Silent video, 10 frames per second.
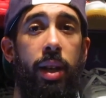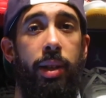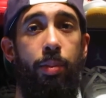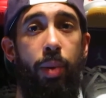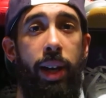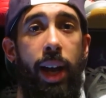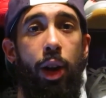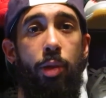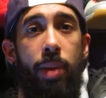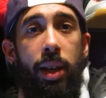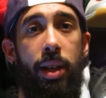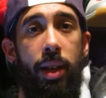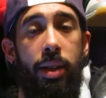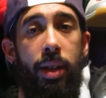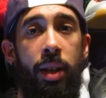to break out all my
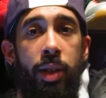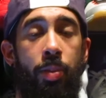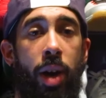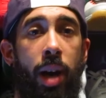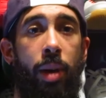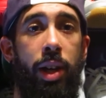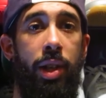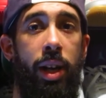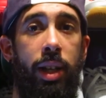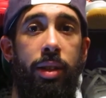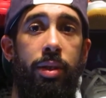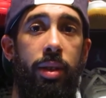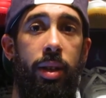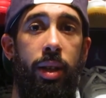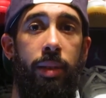kicks that are inspired by Chinese
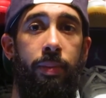New Year.